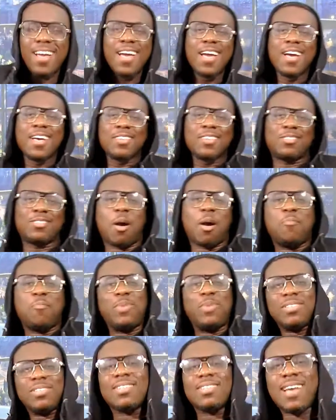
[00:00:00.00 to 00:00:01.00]
So
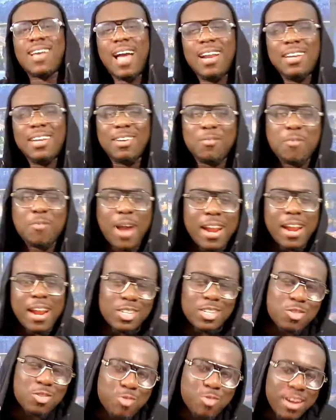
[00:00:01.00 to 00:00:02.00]
basically, what
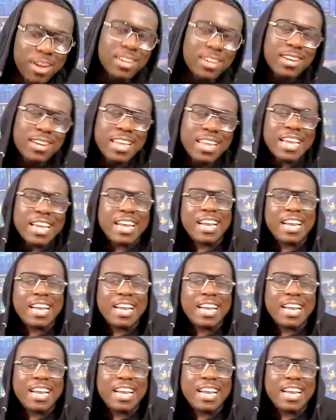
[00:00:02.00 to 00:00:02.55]
is trending in